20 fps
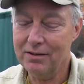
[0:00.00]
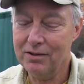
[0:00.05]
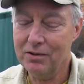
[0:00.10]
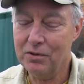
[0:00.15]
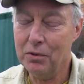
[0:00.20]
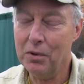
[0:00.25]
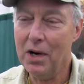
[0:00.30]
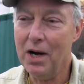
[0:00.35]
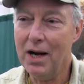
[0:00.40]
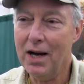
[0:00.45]

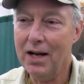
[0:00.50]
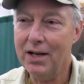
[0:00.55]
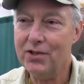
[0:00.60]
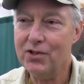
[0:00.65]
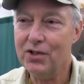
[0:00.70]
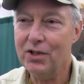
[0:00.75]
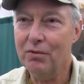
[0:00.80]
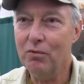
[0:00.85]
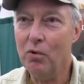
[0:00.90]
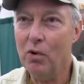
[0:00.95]
garage,
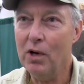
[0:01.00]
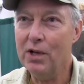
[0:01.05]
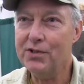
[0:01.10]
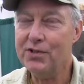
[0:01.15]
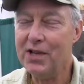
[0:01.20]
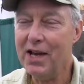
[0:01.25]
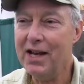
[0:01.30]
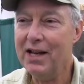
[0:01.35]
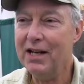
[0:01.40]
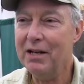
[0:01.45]
and
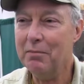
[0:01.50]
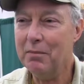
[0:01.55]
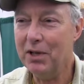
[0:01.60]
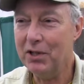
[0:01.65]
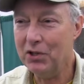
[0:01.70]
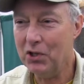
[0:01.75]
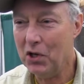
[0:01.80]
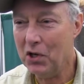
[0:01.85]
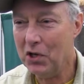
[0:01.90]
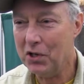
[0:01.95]
one's hanging in my
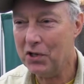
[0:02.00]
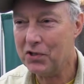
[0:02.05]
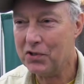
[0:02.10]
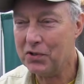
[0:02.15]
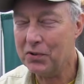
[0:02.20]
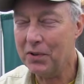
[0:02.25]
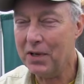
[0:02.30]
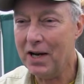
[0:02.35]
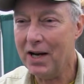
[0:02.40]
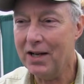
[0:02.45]
daughter's
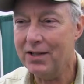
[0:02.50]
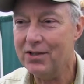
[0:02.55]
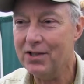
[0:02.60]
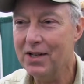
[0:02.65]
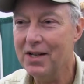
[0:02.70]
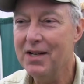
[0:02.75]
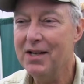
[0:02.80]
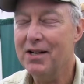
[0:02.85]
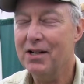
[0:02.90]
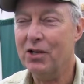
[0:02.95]
garage.
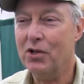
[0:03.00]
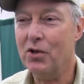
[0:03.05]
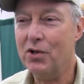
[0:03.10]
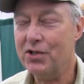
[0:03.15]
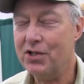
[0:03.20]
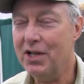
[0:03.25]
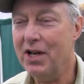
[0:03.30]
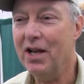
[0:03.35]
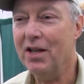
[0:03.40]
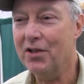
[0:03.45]
Of
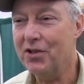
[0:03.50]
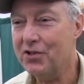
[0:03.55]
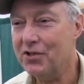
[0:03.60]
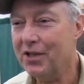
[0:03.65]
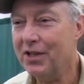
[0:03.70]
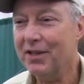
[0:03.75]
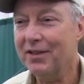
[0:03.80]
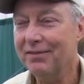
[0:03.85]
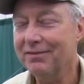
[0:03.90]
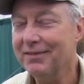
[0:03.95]
course, the others
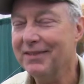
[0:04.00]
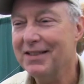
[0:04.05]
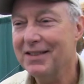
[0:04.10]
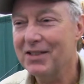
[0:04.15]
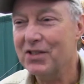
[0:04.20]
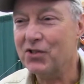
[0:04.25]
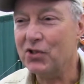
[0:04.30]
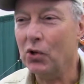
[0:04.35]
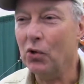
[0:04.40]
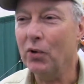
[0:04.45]
are
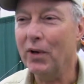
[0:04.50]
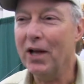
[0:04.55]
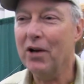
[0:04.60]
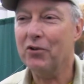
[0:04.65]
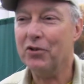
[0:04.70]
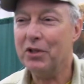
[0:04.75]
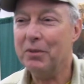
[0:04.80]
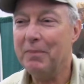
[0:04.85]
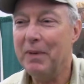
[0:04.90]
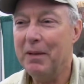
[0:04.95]
sold
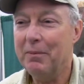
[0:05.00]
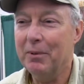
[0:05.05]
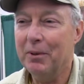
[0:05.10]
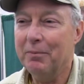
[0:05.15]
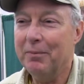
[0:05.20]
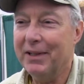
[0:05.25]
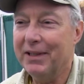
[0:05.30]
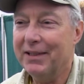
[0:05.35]
out to people.